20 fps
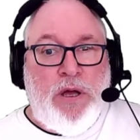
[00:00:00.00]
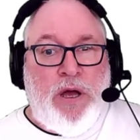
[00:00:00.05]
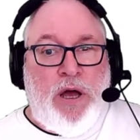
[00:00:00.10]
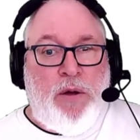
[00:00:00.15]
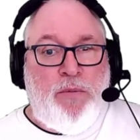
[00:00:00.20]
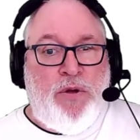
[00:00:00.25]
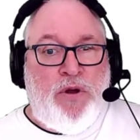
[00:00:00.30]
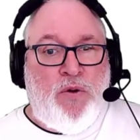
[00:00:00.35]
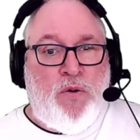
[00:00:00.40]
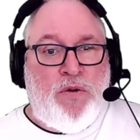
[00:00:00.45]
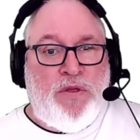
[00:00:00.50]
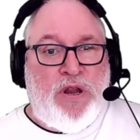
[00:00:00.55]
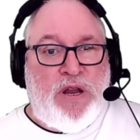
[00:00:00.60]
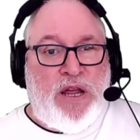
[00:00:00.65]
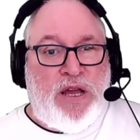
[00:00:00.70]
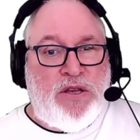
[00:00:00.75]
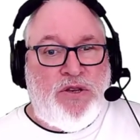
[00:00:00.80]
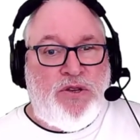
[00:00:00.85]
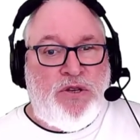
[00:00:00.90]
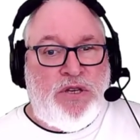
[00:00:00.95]
And we know that
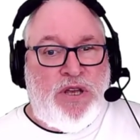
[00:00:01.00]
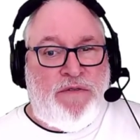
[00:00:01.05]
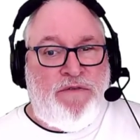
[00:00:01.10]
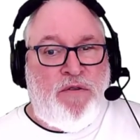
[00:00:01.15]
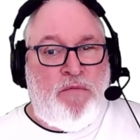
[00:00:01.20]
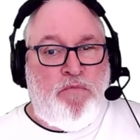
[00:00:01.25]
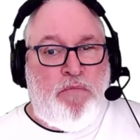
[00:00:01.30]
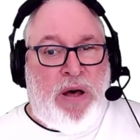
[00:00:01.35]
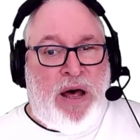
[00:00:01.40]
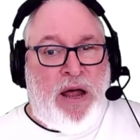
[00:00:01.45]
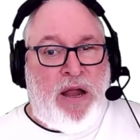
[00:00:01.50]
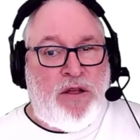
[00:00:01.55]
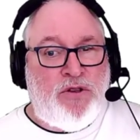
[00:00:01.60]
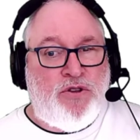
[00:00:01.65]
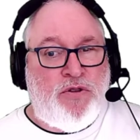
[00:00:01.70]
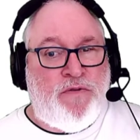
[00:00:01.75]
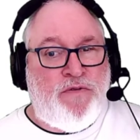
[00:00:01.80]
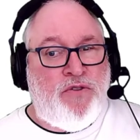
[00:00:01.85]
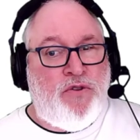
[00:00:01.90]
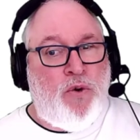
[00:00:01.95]
that's 7
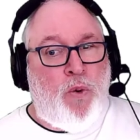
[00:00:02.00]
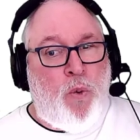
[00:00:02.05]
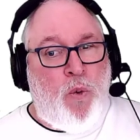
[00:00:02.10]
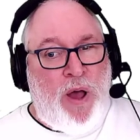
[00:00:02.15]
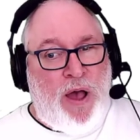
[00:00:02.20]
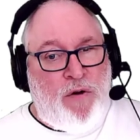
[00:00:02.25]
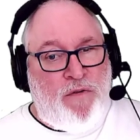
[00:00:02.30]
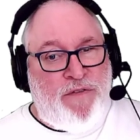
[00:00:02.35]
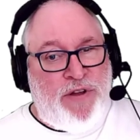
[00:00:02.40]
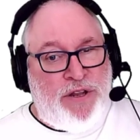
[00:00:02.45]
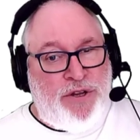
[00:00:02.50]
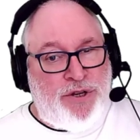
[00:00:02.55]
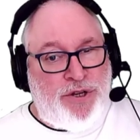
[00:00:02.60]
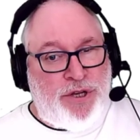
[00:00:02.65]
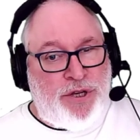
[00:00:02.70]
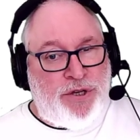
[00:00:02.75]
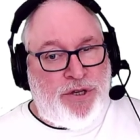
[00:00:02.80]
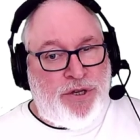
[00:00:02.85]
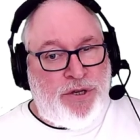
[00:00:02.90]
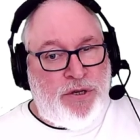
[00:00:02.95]
parts of 12
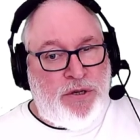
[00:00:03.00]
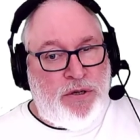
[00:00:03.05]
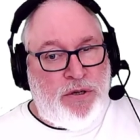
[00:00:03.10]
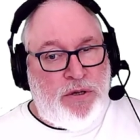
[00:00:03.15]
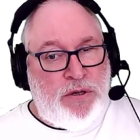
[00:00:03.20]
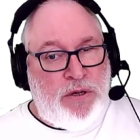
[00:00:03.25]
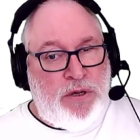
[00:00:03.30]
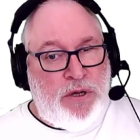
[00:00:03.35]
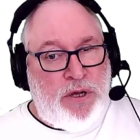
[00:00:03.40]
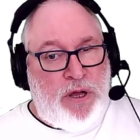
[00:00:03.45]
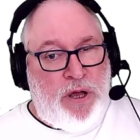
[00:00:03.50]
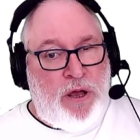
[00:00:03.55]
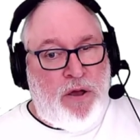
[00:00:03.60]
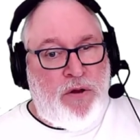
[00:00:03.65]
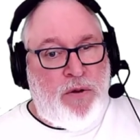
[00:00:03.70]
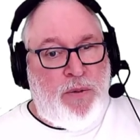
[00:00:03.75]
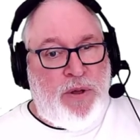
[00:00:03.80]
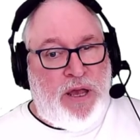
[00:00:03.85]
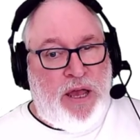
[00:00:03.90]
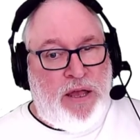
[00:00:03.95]
inches. How
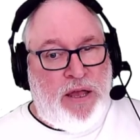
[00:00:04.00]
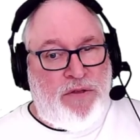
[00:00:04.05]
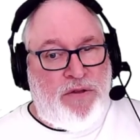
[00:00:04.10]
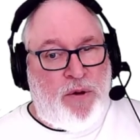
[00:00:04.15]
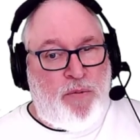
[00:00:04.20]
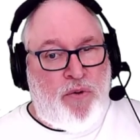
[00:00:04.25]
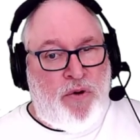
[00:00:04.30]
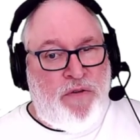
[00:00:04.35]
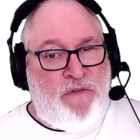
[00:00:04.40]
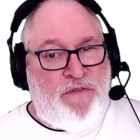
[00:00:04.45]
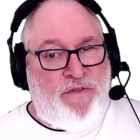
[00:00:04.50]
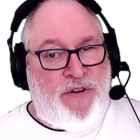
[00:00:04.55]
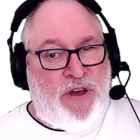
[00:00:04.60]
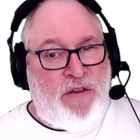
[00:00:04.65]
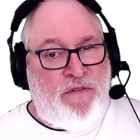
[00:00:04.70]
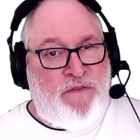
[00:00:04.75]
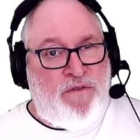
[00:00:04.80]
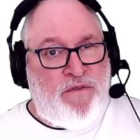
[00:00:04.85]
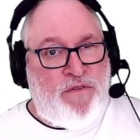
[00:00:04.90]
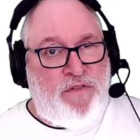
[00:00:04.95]
do we get to the
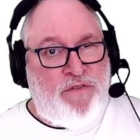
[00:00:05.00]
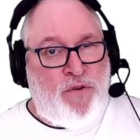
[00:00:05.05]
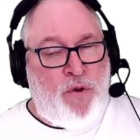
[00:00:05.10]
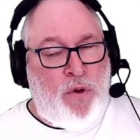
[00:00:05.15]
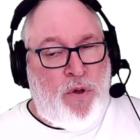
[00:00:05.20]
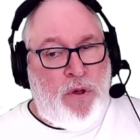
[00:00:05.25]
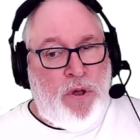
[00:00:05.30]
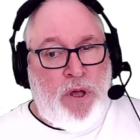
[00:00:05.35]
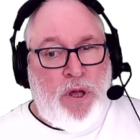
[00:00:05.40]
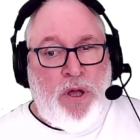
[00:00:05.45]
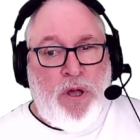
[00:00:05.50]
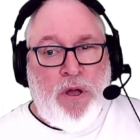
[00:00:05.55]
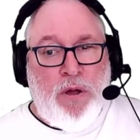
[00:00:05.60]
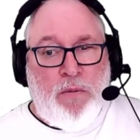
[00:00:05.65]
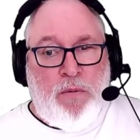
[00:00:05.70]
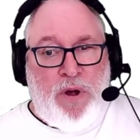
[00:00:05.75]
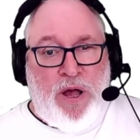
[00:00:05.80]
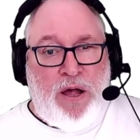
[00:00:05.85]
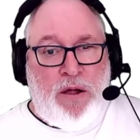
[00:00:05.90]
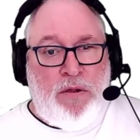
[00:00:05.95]
0.5 of a foot?
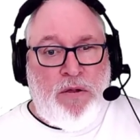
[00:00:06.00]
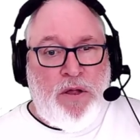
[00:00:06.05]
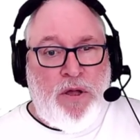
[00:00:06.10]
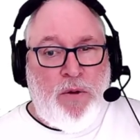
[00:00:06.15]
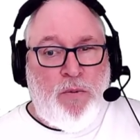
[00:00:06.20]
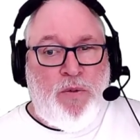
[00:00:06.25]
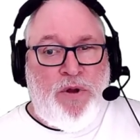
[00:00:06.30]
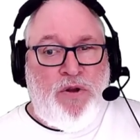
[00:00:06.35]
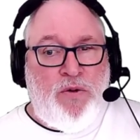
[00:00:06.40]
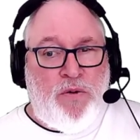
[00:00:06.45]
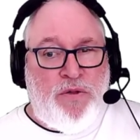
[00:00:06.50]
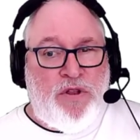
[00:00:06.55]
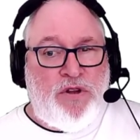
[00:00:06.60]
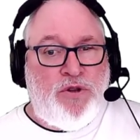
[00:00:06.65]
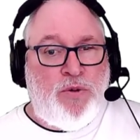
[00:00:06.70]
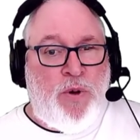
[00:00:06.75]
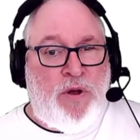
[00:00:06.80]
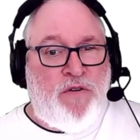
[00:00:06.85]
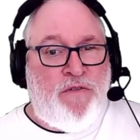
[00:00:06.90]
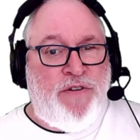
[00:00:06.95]
Well, we know that
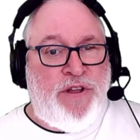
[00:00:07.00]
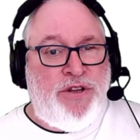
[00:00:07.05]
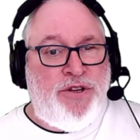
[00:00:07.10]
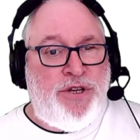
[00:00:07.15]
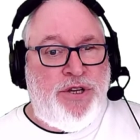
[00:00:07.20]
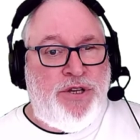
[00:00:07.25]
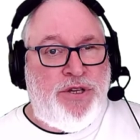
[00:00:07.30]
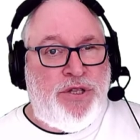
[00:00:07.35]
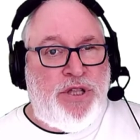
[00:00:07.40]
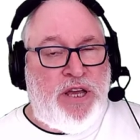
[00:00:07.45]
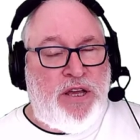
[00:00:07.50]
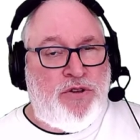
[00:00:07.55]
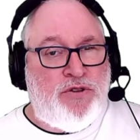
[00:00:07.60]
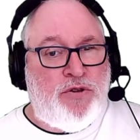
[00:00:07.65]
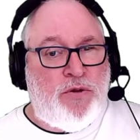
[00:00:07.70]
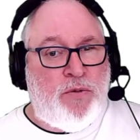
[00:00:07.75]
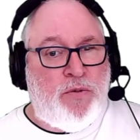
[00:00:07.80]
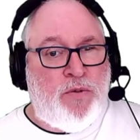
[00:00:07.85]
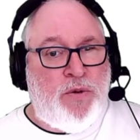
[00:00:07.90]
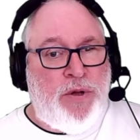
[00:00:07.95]
12 inches there,
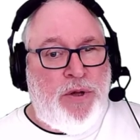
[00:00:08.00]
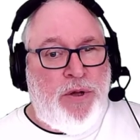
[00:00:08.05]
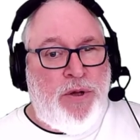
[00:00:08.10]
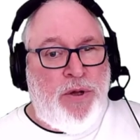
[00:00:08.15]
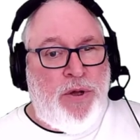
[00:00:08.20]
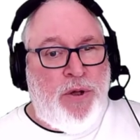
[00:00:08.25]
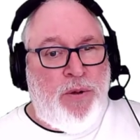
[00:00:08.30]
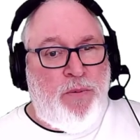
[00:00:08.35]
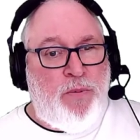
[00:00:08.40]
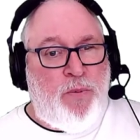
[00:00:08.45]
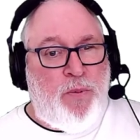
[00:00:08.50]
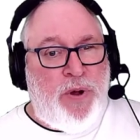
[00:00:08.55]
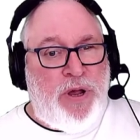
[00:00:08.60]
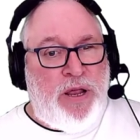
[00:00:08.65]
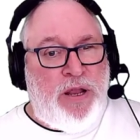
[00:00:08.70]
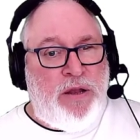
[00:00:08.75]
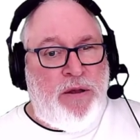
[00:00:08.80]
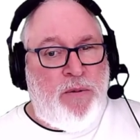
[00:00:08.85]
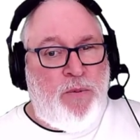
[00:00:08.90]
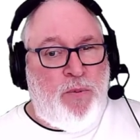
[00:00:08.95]
so we
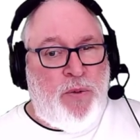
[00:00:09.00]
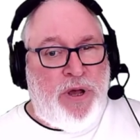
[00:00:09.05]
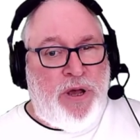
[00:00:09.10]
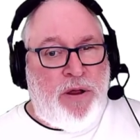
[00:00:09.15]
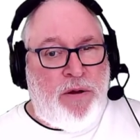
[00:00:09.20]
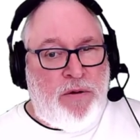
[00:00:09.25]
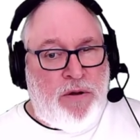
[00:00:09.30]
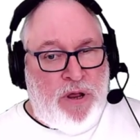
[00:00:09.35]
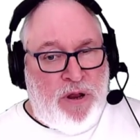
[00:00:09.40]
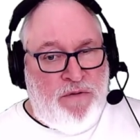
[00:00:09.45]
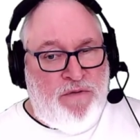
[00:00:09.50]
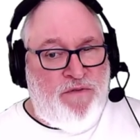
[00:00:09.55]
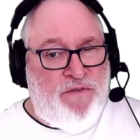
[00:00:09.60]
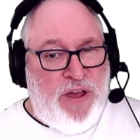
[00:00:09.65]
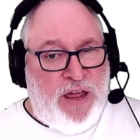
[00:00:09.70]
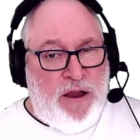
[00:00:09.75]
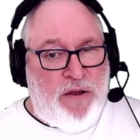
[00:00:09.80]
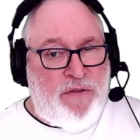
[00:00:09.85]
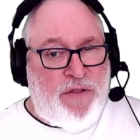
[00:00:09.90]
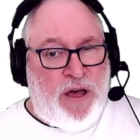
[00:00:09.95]
can
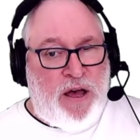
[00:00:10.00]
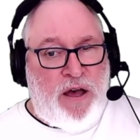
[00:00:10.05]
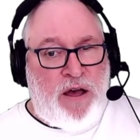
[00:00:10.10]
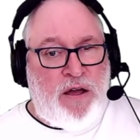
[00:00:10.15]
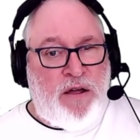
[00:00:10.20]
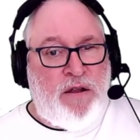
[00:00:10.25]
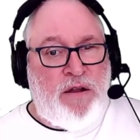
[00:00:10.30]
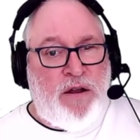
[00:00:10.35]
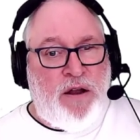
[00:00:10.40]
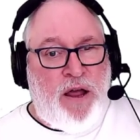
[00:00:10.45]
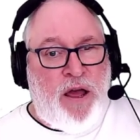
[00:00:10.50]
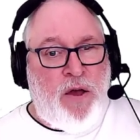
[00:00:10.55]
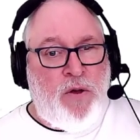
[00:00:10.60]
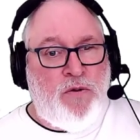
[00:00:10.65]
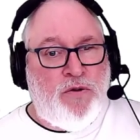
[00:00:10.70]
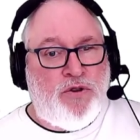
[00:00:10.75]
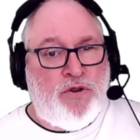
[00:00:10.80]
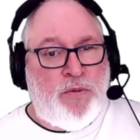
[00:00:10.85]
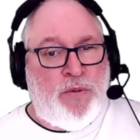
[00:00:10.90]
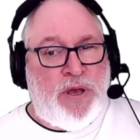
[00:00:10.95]
convert that
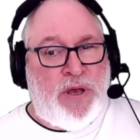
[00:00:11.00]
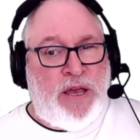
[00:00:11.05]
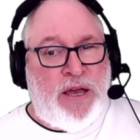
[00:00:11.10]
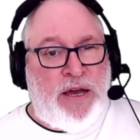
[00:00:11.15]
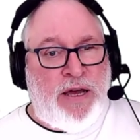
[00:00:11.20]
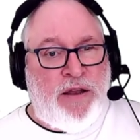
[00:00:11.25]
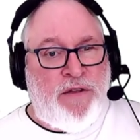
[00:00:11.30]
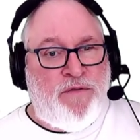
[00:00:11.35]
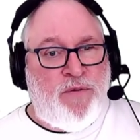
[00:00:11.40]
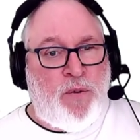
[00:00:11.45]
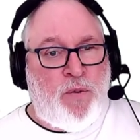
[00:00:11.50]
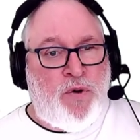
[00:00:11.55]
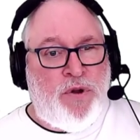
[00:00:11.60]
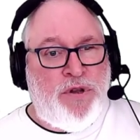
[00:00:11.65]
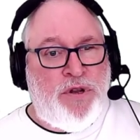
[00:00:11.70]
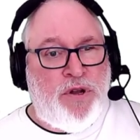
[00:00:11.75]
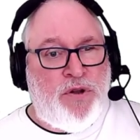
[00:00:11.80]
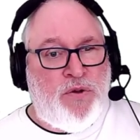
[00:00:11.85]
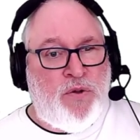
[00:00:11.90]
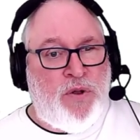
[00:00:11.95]
out, so we can, if we
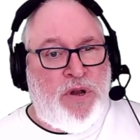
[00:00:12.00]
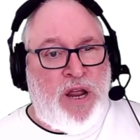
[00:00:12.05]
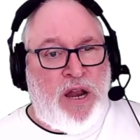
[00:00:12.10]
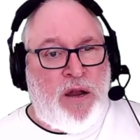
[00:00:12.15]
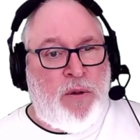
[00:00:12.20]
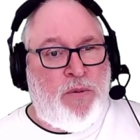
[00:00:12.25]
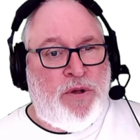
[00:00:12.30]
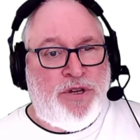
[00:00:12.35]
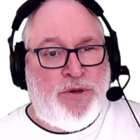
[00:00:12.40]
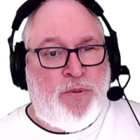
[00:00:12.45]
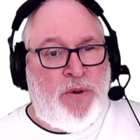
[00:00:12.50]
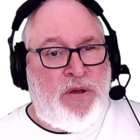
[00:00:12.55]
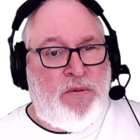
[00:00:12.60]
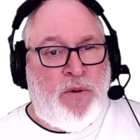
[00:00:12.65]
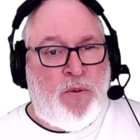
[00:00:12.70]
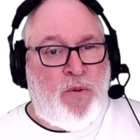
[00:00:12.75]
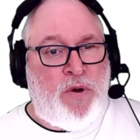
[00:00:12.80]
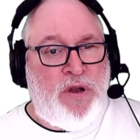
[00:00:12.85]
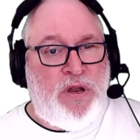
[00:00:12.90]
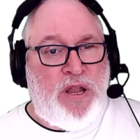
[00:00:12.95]
wanted to, in any which way we
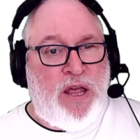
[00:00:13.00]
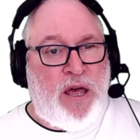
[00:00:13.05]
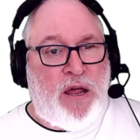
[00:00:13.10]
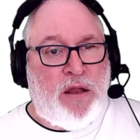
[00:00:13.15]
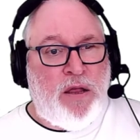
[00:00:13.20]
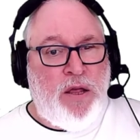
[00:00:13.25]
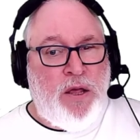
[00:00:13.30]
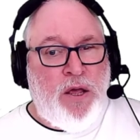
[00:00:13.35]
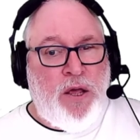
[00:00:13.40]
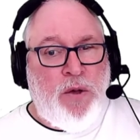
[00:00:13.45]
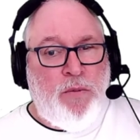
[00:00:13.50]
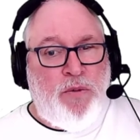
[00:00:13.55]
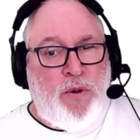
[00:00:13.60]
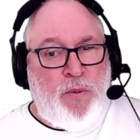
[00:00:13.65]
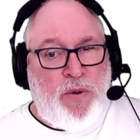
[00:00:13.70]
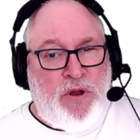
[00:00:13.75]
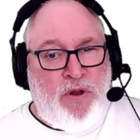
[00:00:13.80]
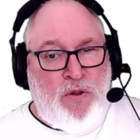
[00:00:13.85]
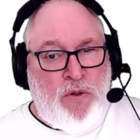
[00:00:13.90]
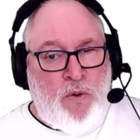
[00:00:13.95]
want there. But
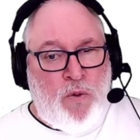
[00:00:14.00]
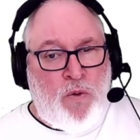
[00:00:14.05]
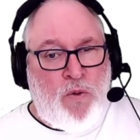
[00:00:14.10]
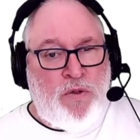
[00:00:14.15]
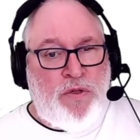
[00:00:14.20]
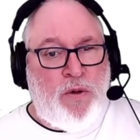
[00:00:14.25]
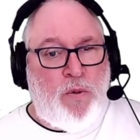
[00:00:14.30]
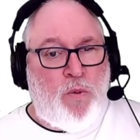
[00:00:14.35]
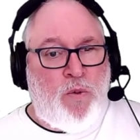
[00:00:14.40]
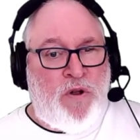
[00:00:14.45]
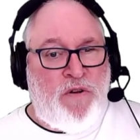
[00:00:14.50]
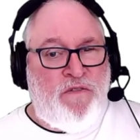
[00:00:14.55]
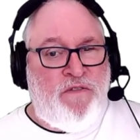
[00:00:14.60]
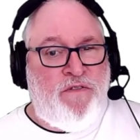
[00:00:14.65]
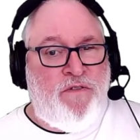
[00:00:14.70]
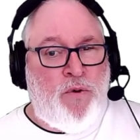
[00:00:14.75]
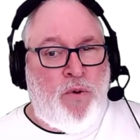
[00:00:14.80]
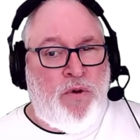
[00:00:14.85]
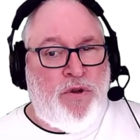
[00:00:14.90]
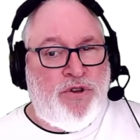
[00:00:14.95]
we know that 1
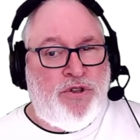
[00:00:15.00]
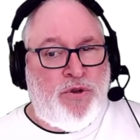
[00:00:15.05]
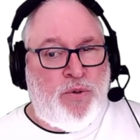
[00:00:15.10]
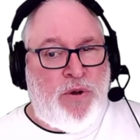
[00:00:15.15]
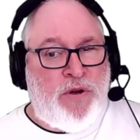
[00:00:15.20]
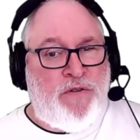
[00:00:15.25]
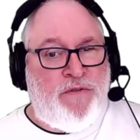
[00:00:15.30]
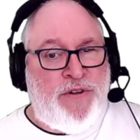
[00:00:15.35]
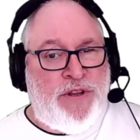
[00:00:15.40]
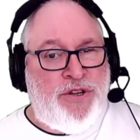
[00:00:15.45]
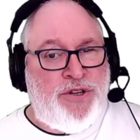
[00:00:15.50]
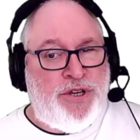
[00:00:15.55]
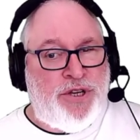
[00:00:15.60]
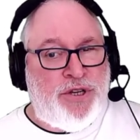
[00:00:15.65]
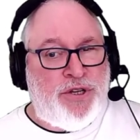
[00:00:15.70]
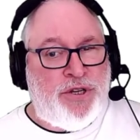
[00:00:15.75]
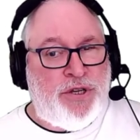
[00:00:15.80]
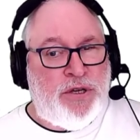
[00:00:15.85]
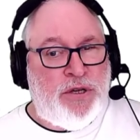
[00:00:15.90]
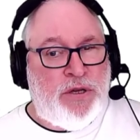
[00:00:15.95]
foot is 12
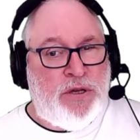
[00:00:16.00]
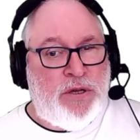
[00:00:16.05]
inches.